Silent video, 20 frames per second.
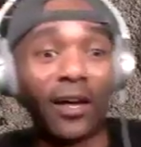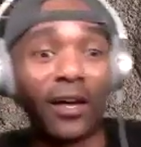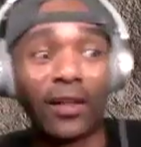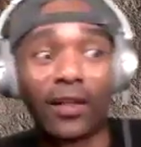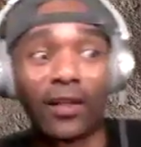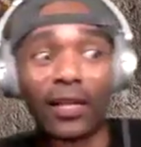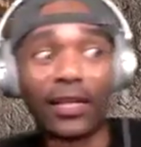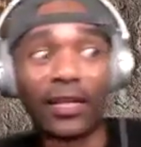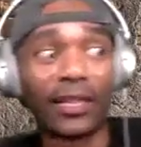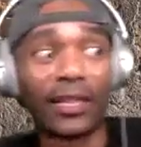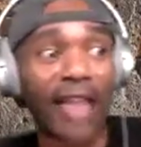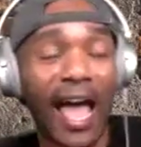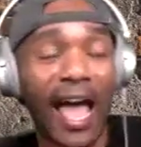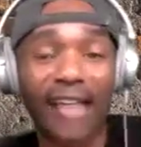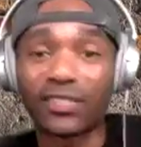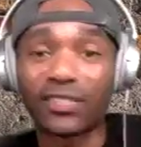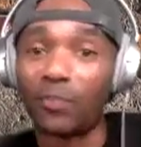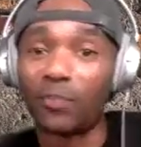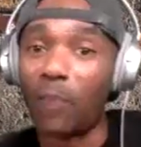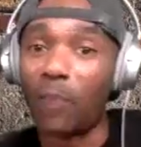in the
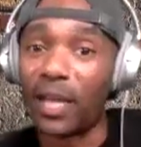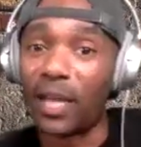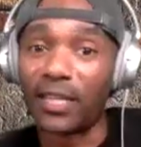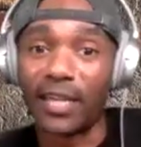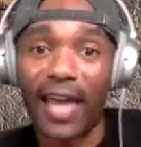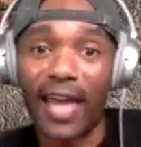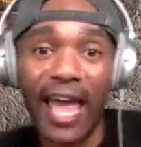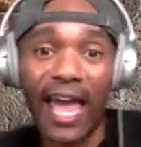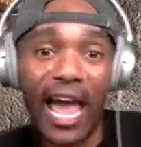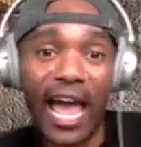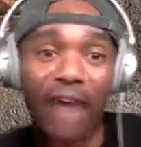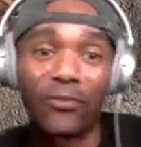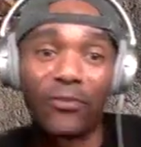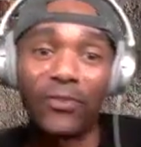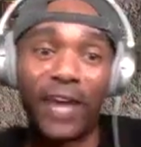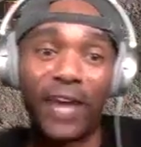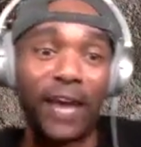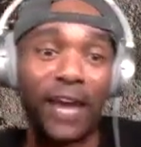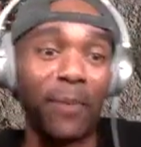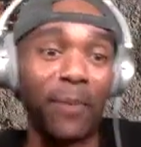last month and a half,
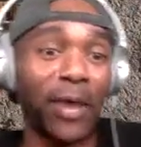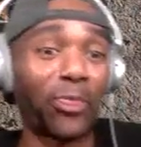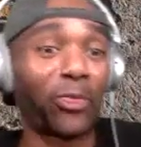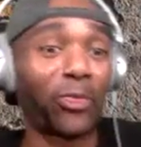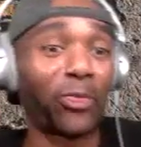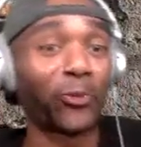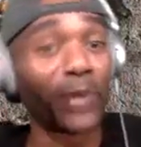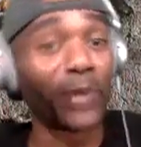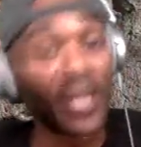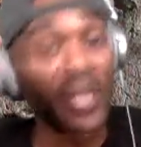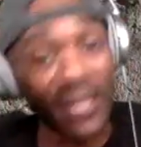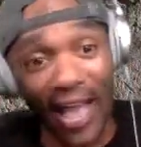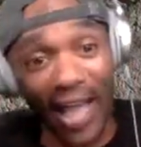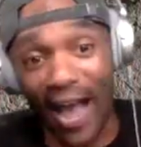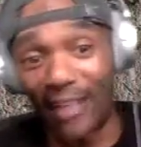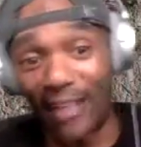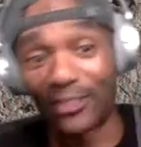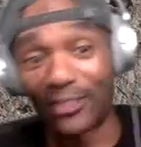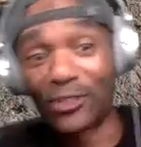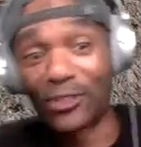we got about
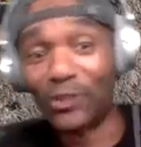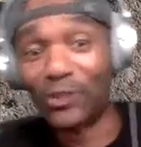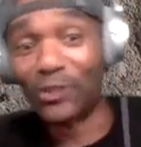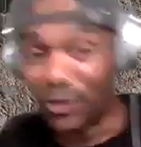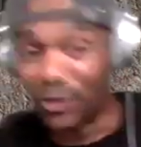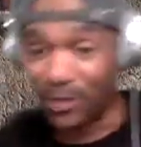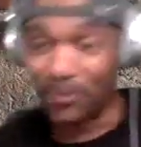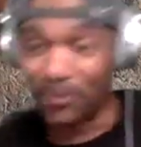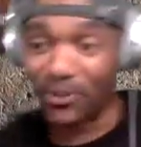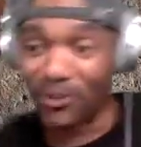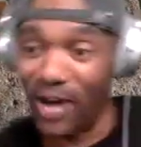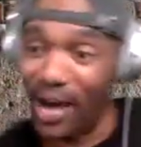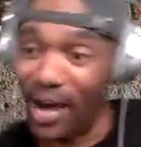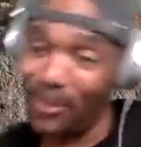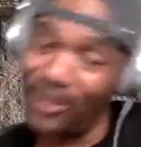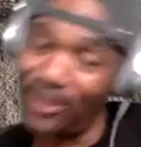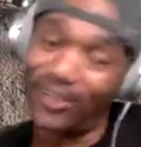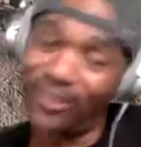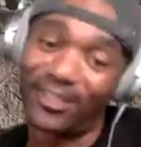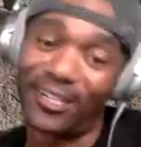3,000 new
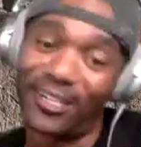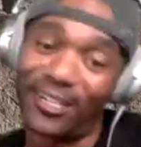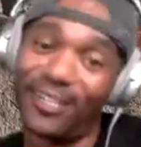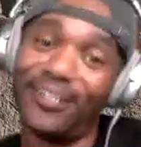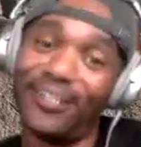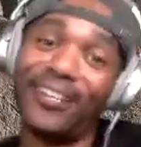subscribers. So,